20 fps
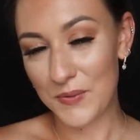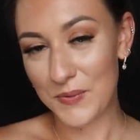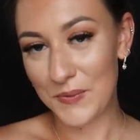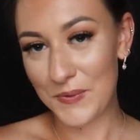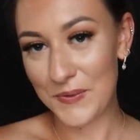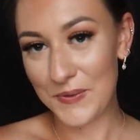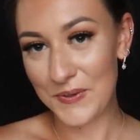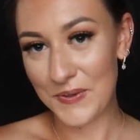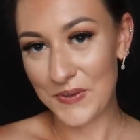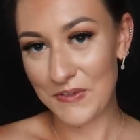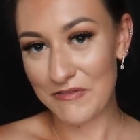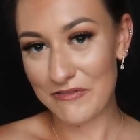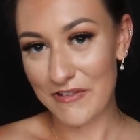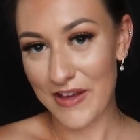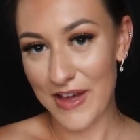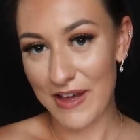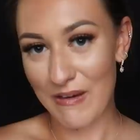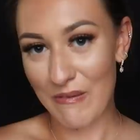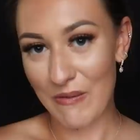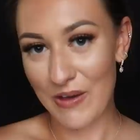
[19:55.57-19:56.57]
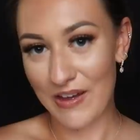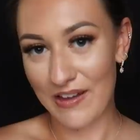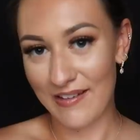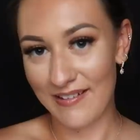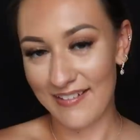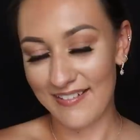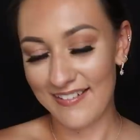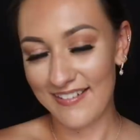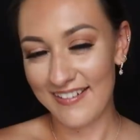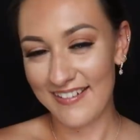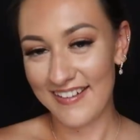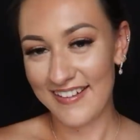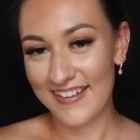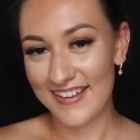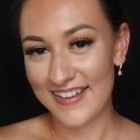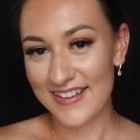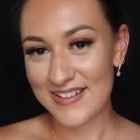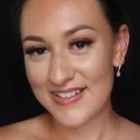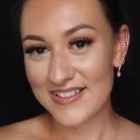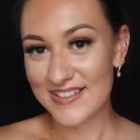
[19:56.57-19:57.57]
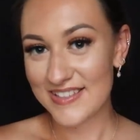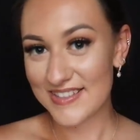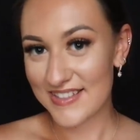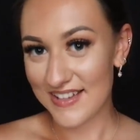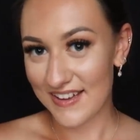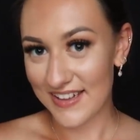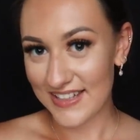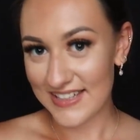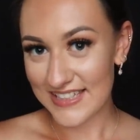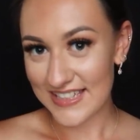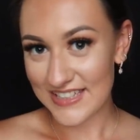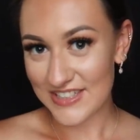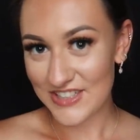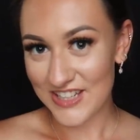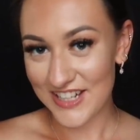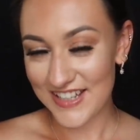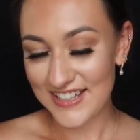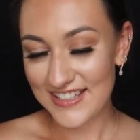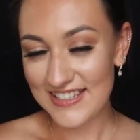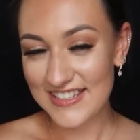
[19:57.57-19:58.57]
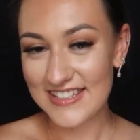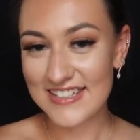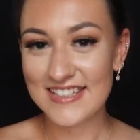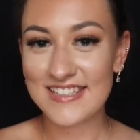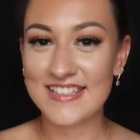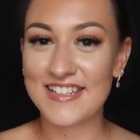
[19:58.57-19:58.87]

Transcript: all of our side dishes.